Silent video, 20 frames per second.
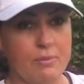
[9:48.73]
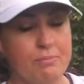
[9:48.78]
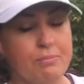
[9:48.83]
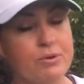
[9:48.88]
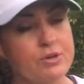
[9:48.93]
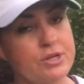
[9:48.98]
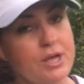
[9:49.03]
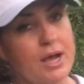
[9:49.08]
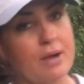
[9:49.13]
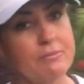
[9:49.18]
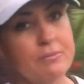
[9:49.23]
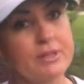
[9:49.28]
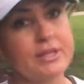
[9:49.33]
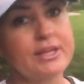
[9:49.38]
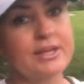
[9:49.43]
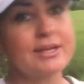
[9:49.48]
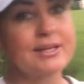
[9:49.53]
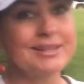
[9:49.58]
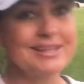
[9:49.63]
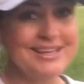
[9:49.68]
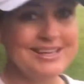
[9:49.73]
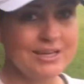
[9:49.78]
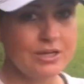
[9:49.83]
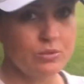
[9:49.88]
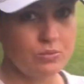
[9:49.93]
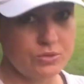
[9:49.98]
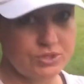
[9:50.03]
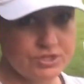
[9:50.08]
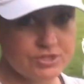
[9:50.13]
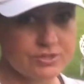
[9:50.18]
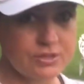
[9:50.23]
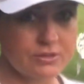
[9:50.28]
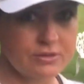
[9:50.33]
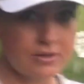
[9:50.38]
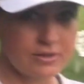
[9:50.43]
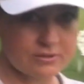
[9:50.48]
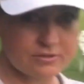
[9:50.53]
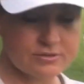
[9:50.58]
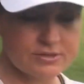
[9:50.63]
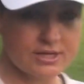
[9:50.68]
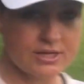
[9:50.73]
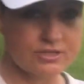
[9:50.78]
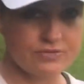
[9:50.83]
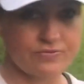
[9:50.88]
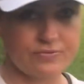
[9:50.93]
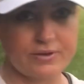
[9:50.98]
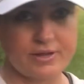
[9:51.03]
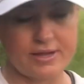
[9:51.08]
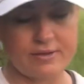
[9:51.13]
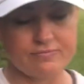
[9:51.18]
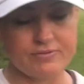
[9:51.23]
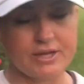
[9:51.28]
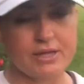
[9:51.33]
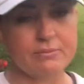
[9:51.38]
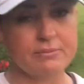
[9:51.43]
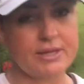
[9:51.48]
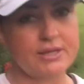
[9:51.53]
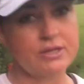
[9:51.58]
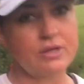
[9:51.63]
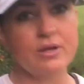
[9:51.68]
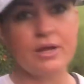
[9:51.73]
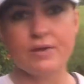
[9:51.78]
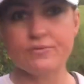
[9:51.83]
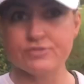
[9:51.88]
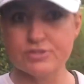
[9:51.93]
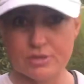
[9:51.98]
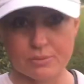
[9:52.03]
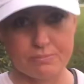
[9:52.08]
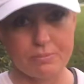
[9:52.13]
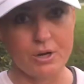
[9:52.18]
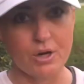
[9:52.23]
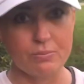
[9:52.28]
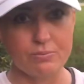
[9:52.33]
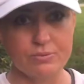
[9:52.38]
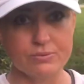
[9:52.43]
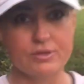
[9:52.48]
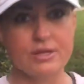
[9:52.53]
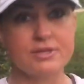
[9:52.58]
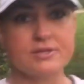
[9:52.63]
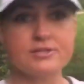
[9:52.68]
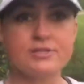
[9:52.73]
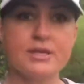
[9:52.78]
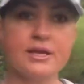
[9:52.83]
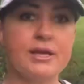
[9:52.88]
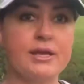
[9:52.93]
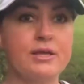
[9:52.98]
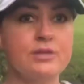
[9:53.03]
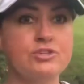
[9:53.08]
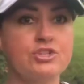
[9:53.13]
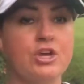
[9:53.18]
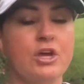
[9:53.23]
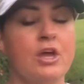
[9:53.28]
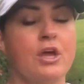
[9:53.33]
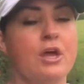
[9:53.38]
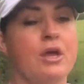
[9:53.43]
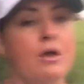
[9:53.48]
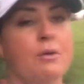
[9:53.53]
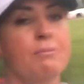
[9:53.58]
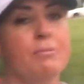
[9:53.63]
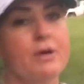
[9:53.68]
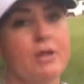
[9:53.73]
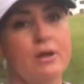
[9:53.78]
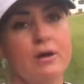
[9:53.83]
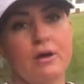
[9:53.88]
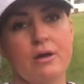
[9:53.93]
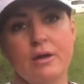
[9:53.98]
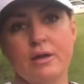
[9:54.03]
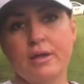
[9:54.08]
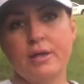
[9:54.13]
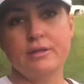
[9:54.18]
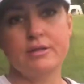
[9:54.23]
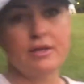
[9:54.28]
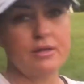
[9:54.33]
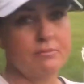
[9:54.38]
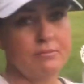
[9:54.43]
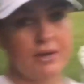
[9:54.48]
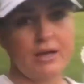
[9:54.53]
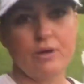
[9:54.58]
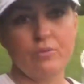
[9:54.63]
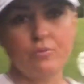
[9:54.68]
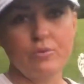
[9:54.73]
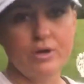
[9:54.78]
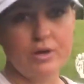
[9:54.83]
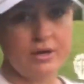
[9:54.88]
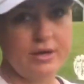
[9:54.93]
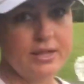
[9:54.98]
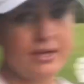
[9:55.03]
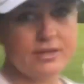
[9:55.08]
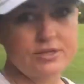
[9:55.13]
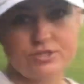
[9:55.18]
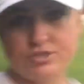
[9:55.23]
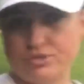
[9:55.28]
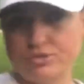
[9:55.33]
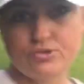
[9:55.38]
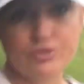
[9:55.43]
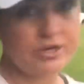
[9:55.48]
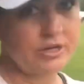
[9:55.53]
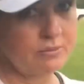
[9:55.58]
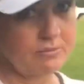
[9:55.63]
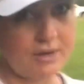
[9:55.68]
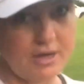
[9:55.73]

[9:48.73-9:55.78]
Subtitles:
predominantly Kalinga, which is a nut sedge family. I do have some purple nut sedge, but it doesn't matter what it is, you treat them